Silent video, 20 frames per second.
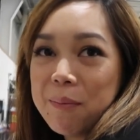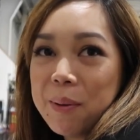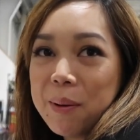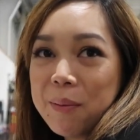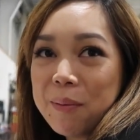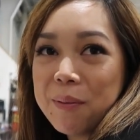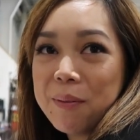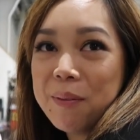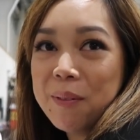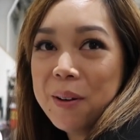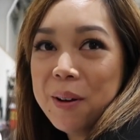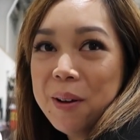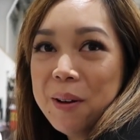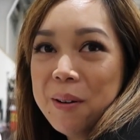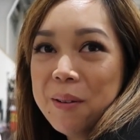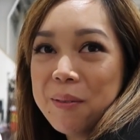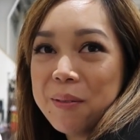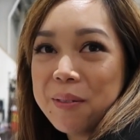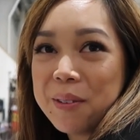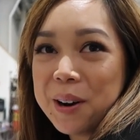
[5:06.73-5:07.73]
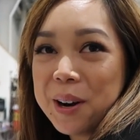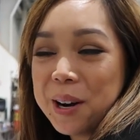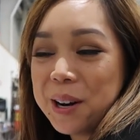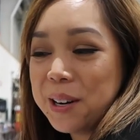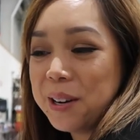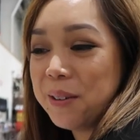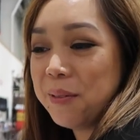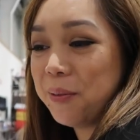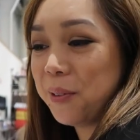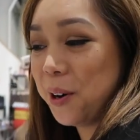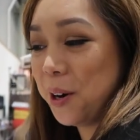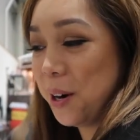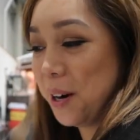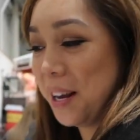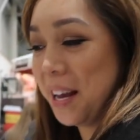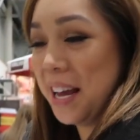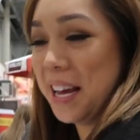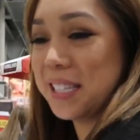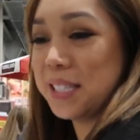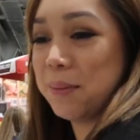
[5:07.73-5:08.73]
A free what? For your for your
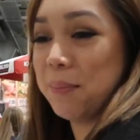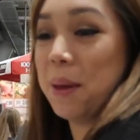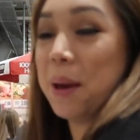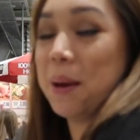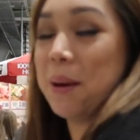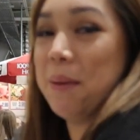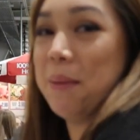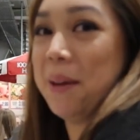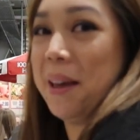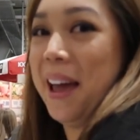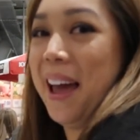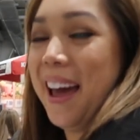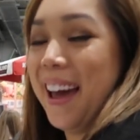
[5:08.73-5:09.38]
kids. I'm like, okay.